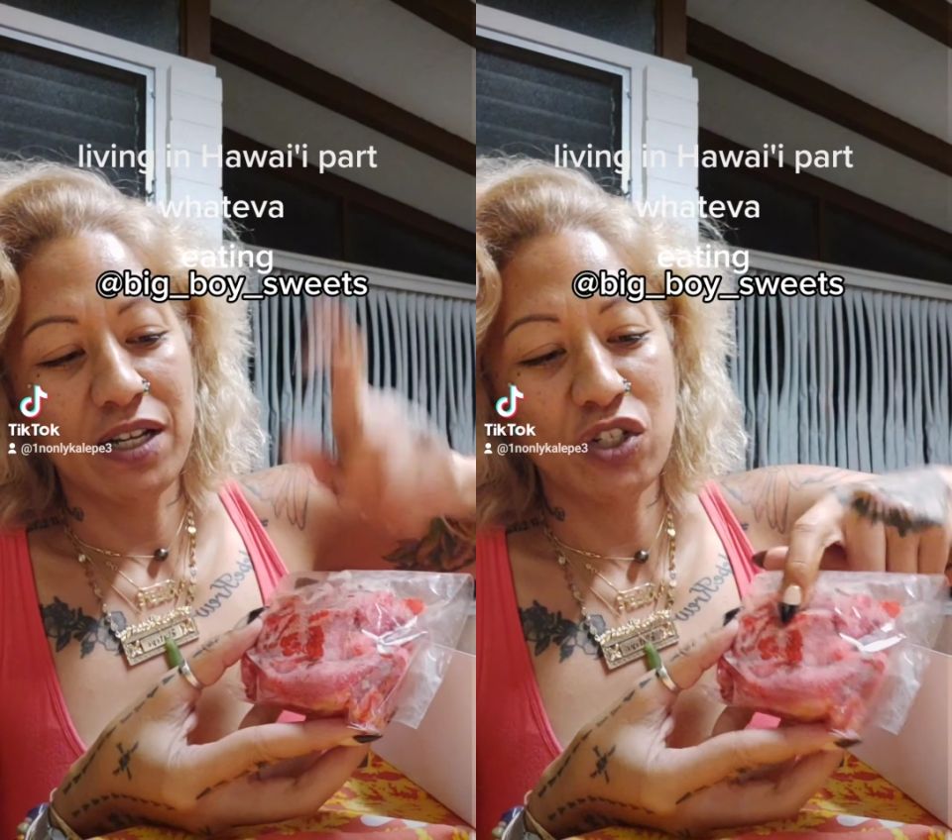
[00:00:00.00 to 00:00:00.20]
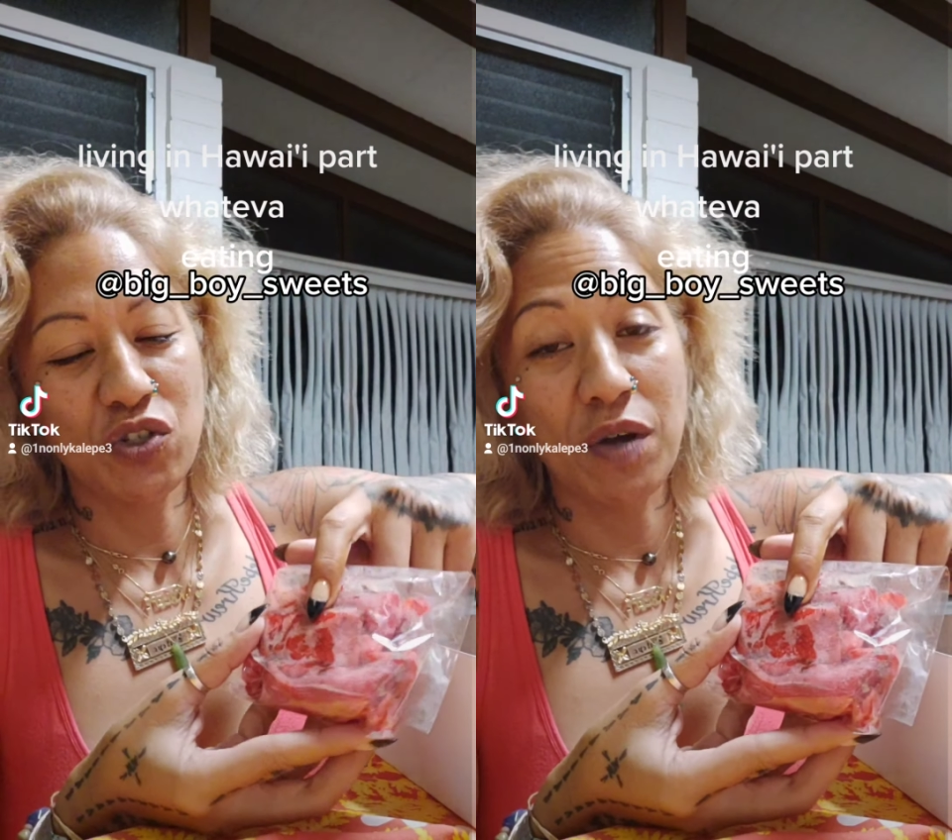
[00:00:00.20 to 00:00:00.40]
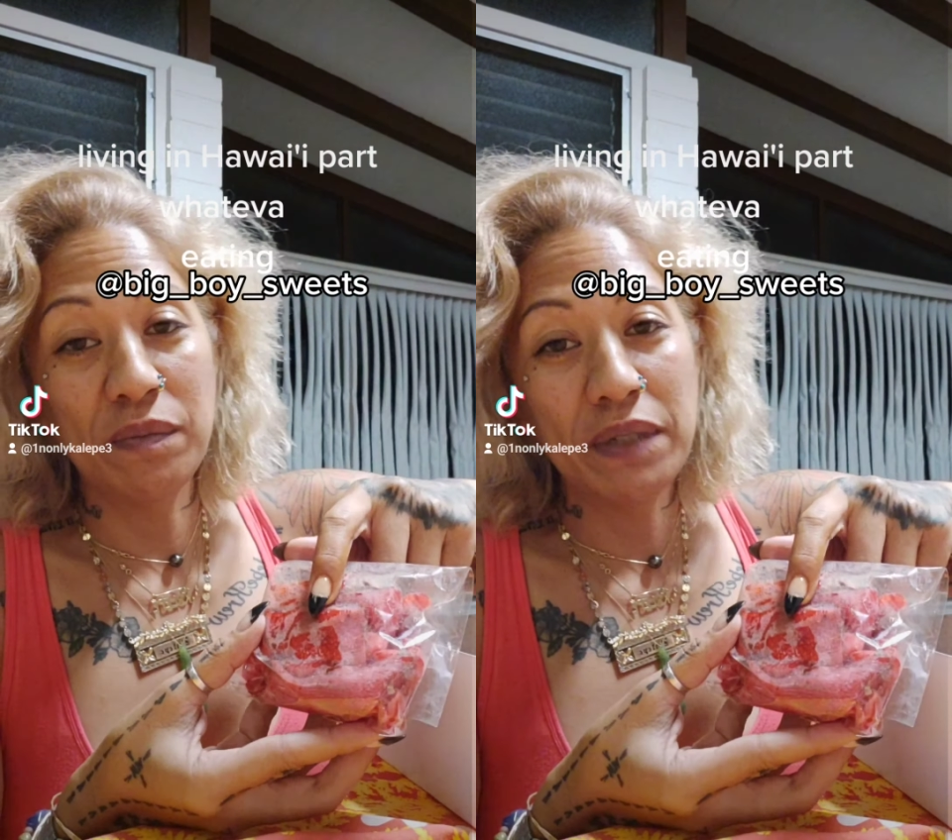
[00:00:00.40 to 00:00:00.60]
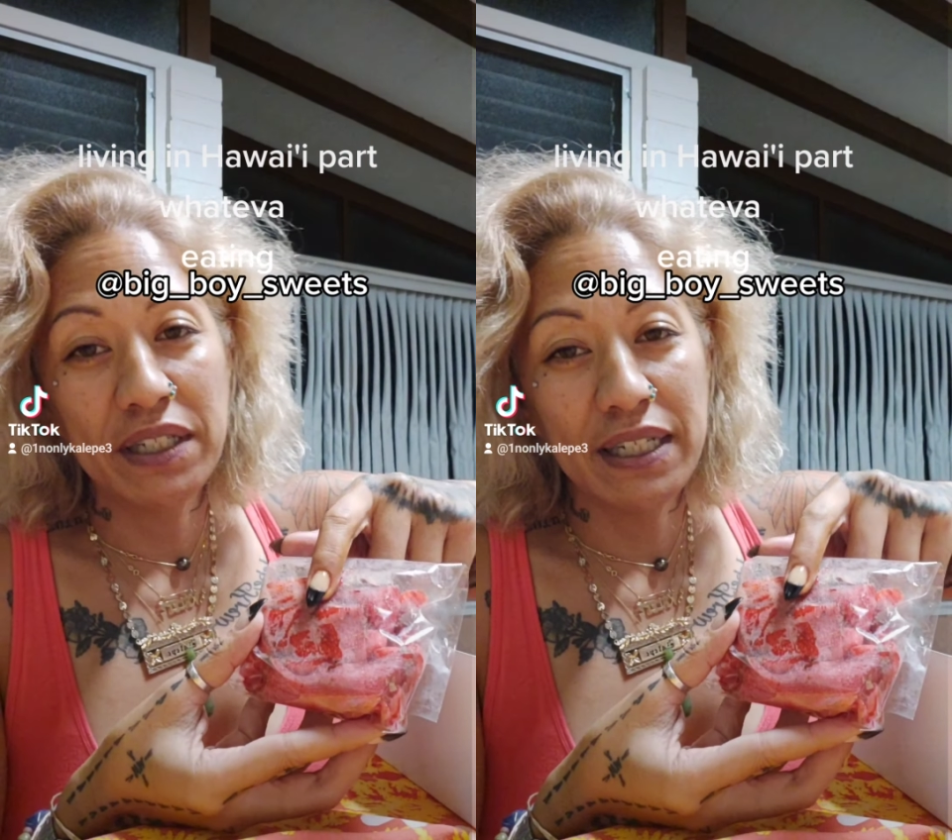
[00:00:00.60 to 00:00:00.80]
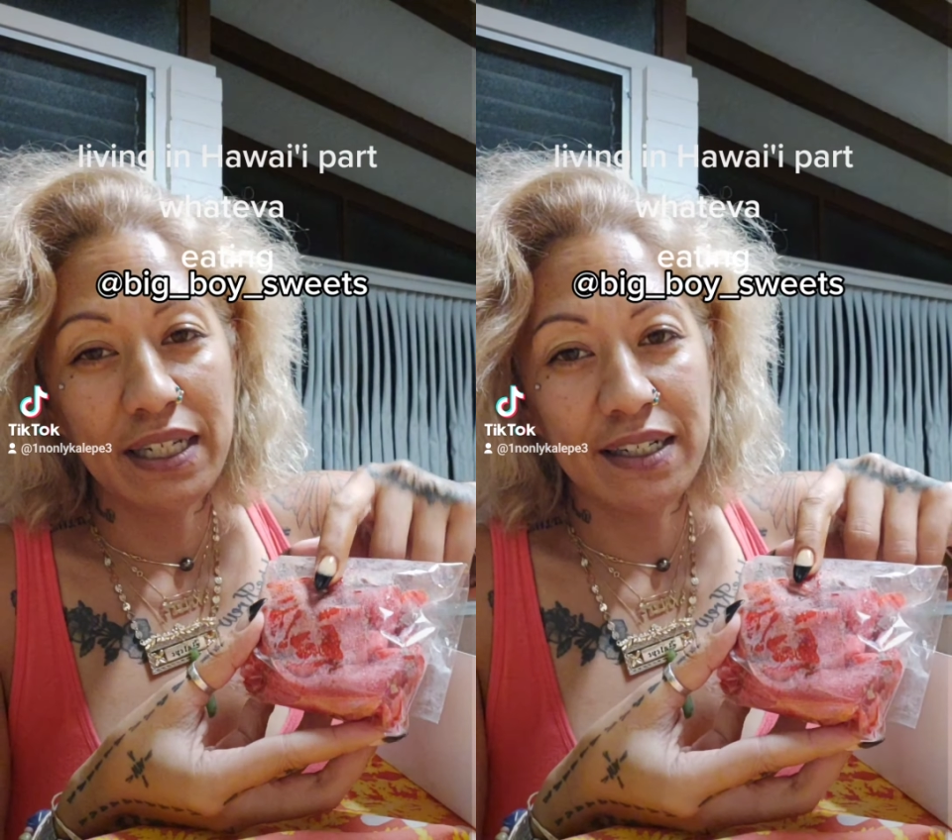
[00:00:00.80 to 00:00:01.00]

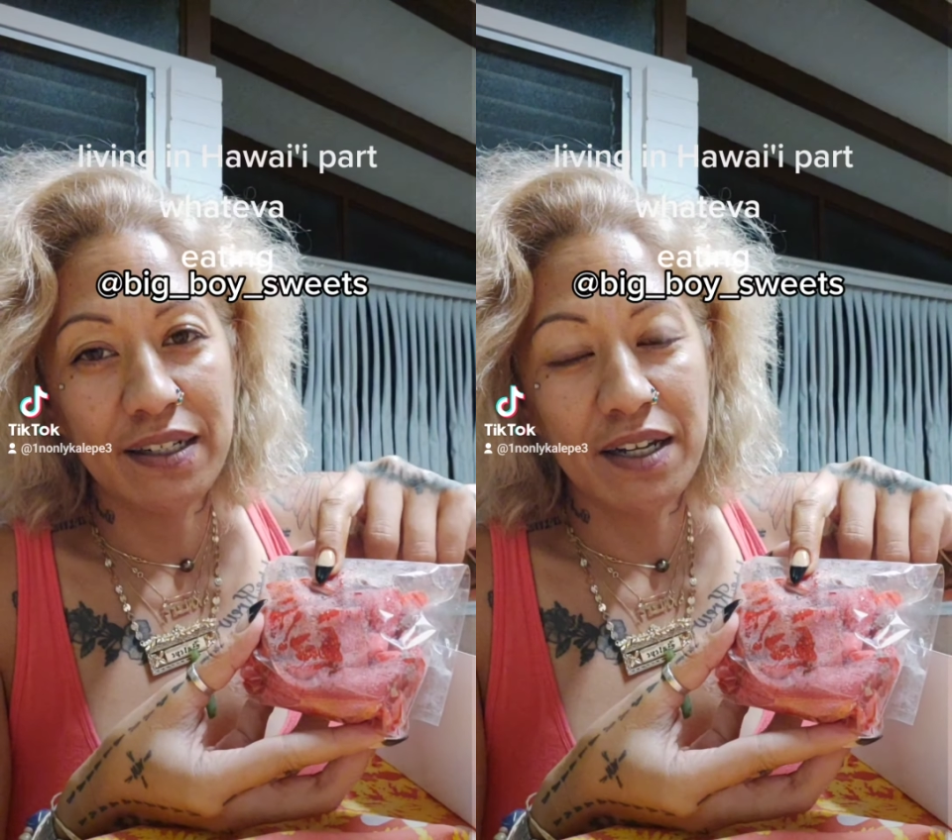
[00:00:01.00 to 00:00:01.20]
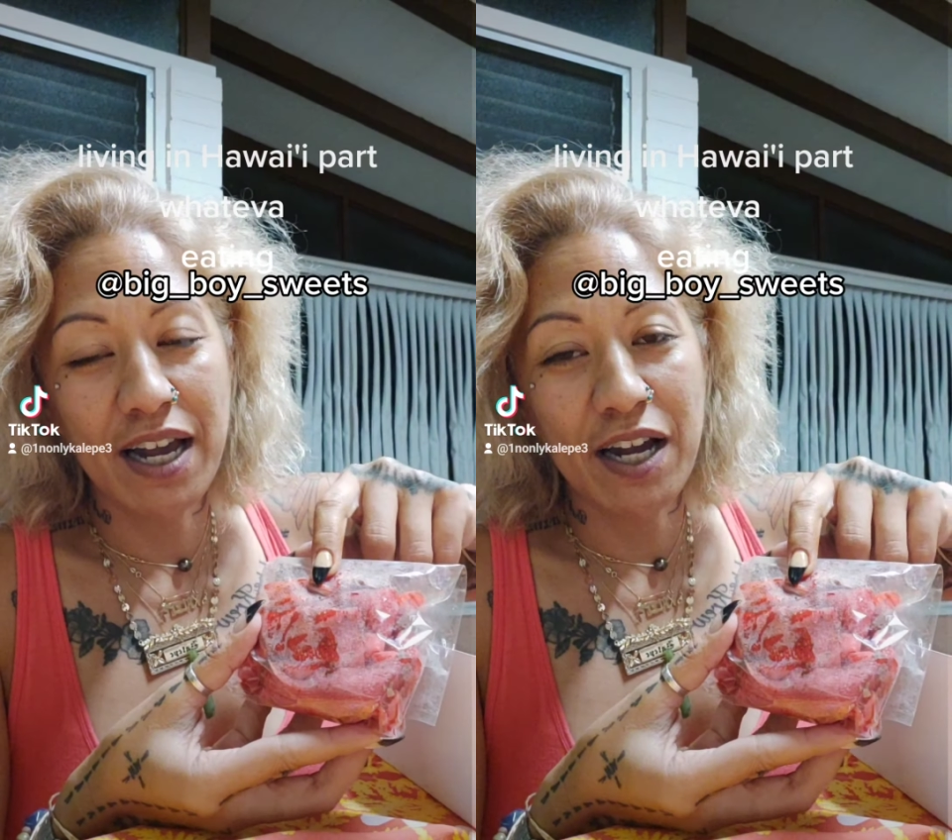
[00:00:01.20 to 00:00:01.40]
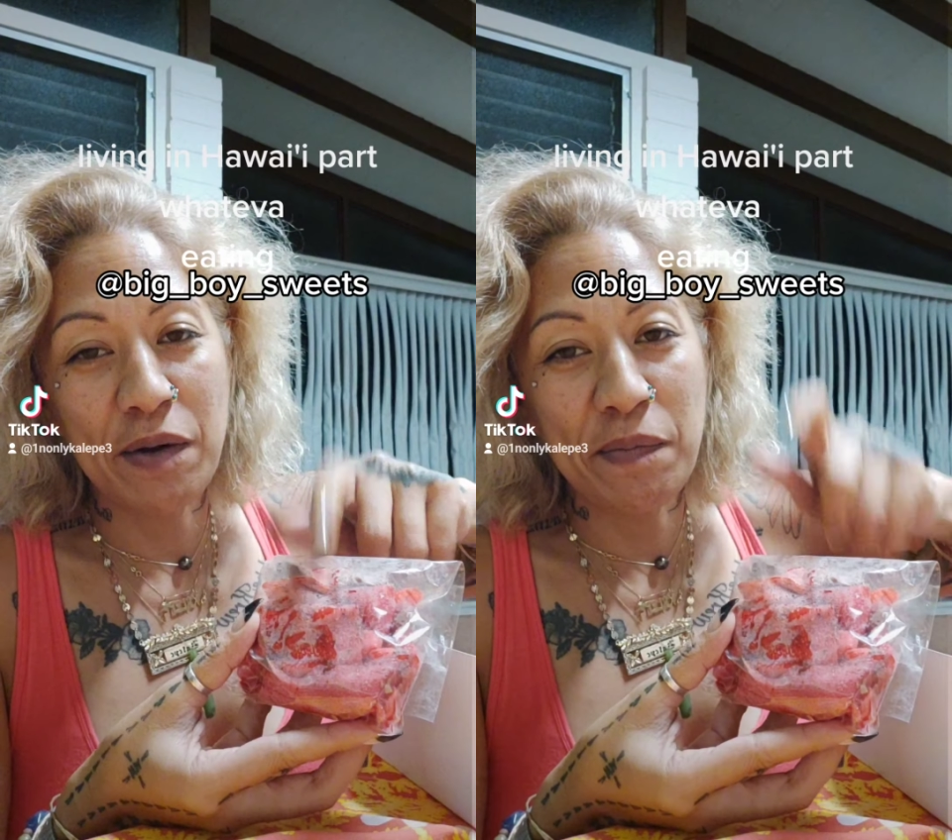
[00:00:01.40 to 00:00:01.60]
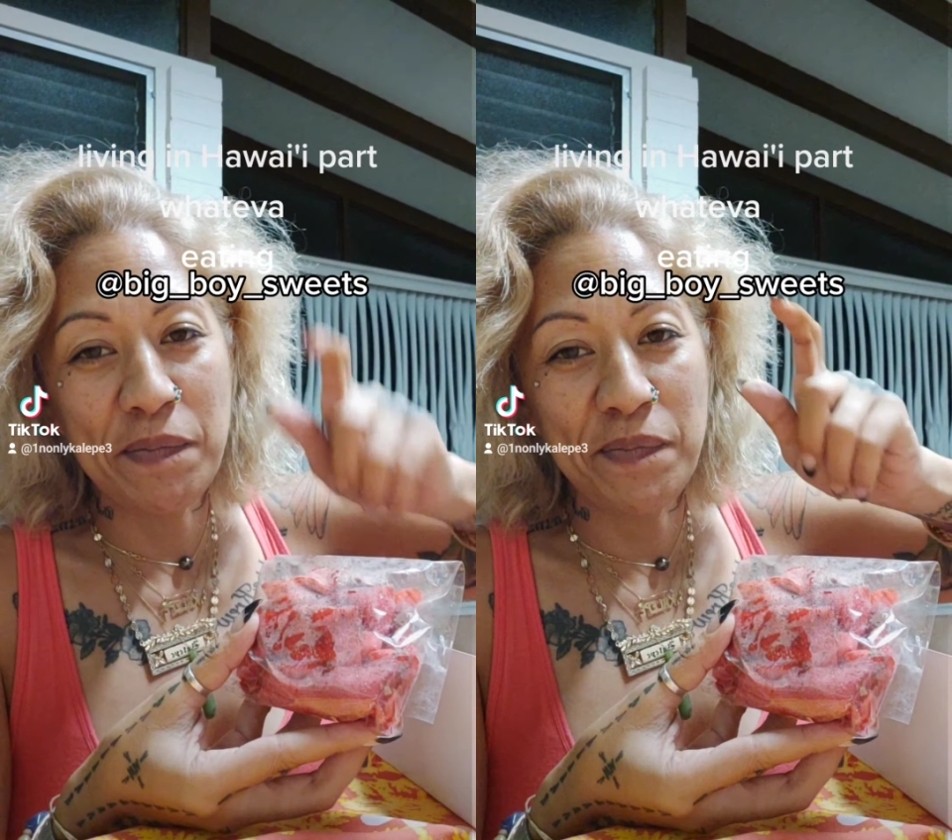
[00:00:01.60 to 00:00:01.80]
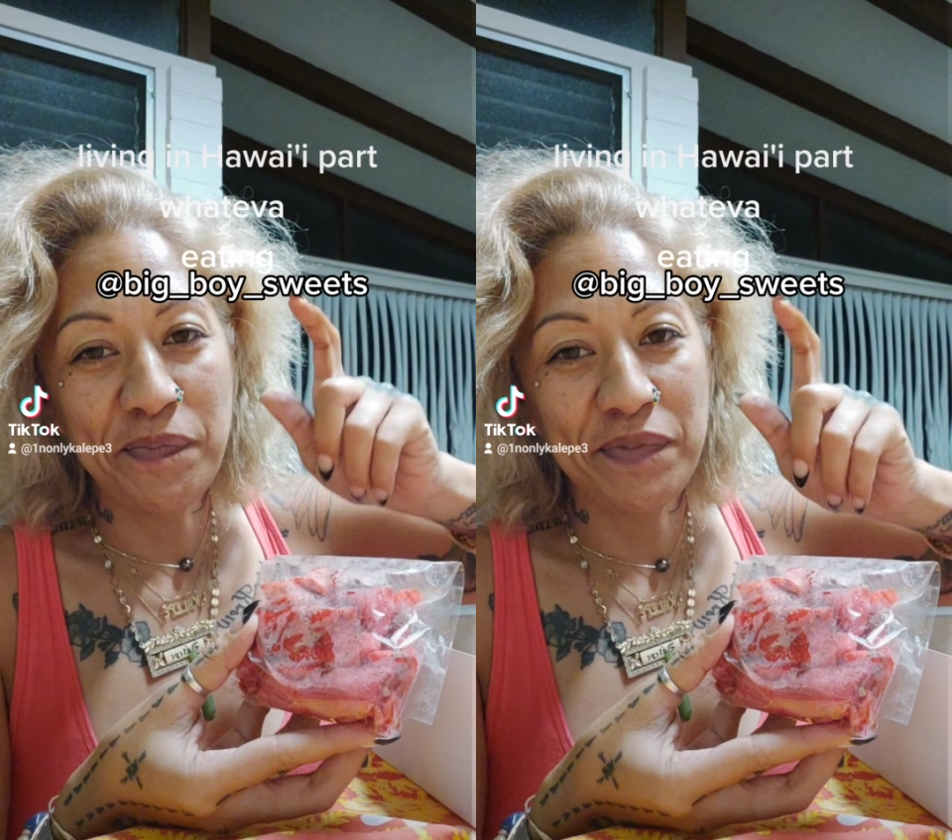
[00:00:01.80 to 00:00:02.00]
strawberry um,